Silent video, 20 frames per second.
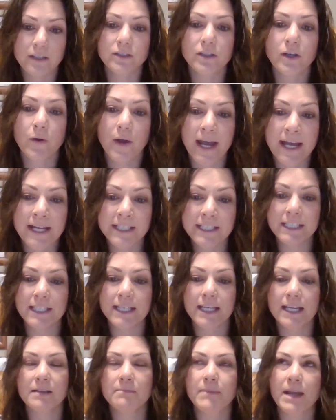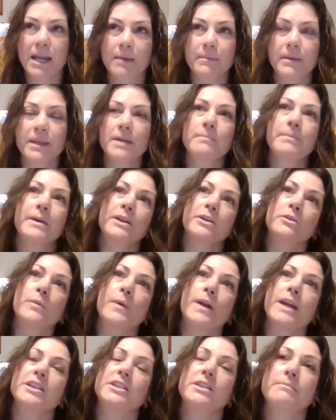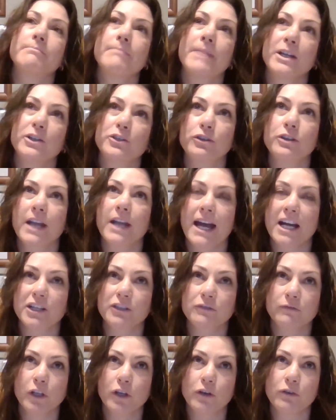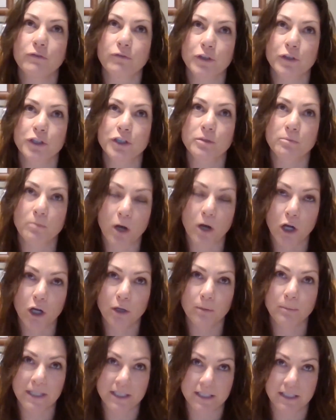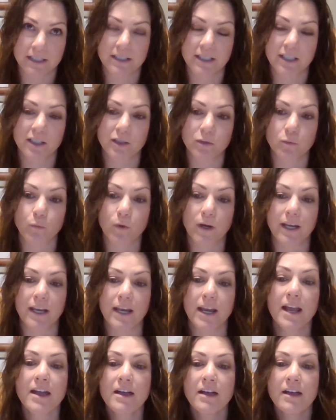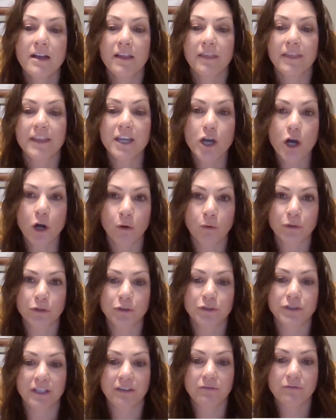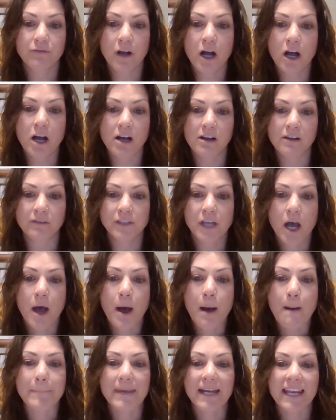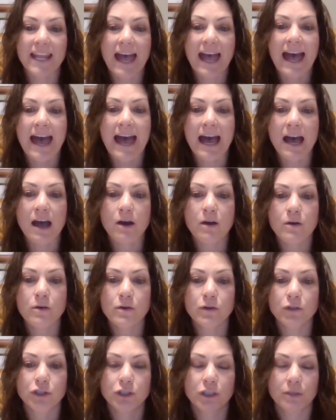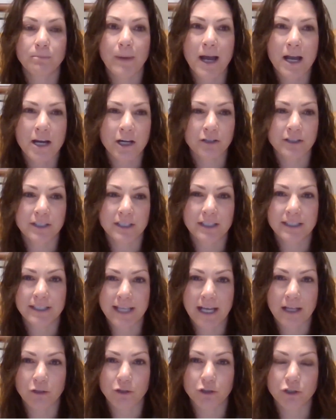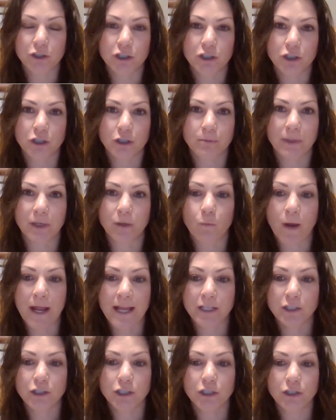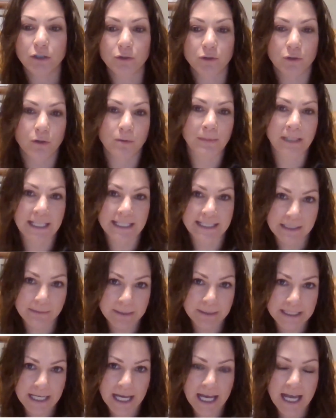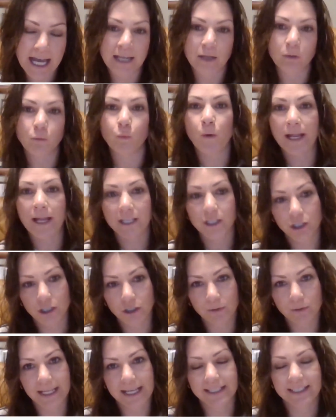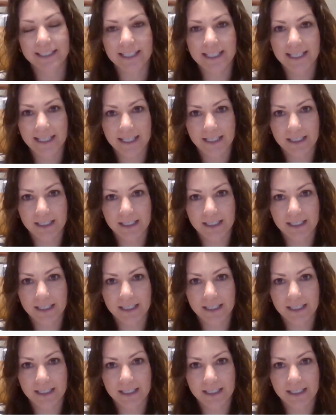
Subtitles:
so SDE may be a better way to measure cash flow for small businesses when the owner's involved. But how should buyers and sellers determine when to use normalized EBITDA and when to use SDE?